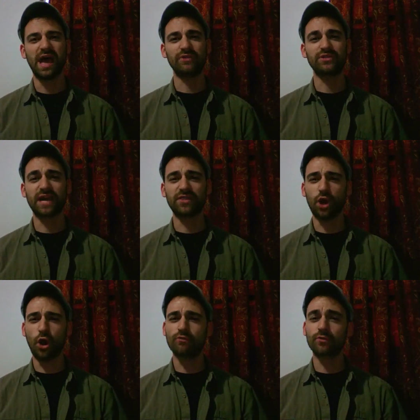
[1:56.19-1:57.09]
Outside
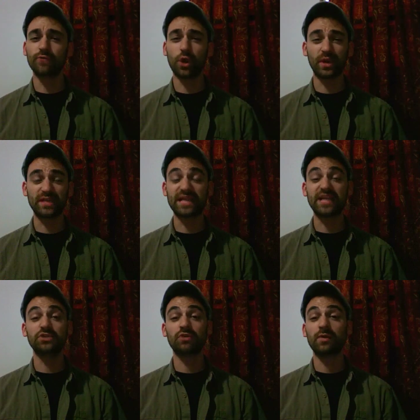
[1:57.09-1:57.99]
the overflowing
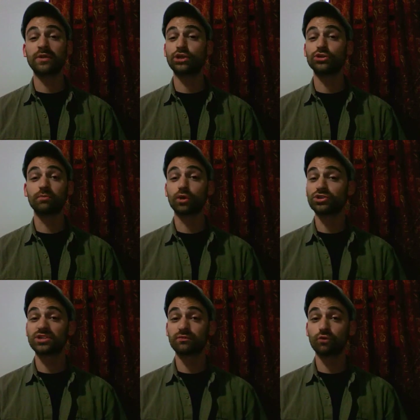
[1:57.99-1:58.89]
sanctuary turned
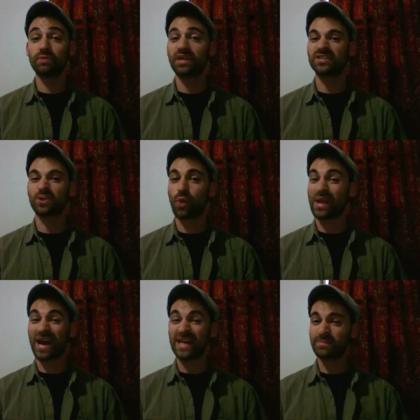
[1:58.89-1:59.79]
emergency room because the
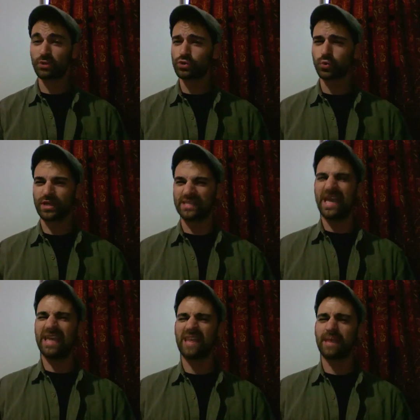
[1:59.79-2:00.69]
white hospitals wouldn't
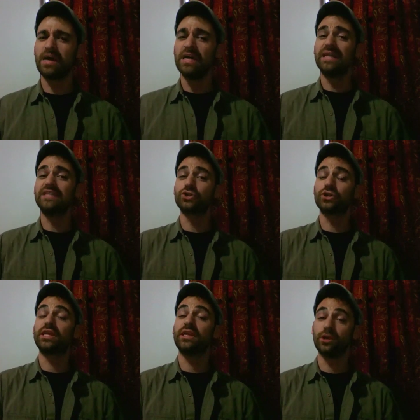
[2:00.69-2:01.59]
take them. They
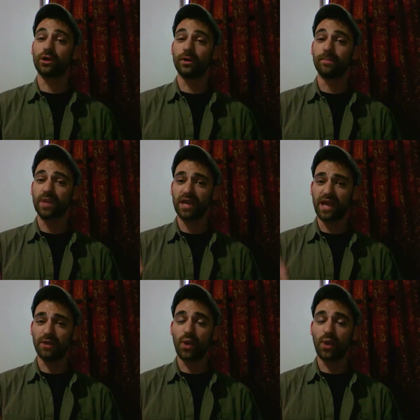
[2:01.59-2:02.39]
stood here and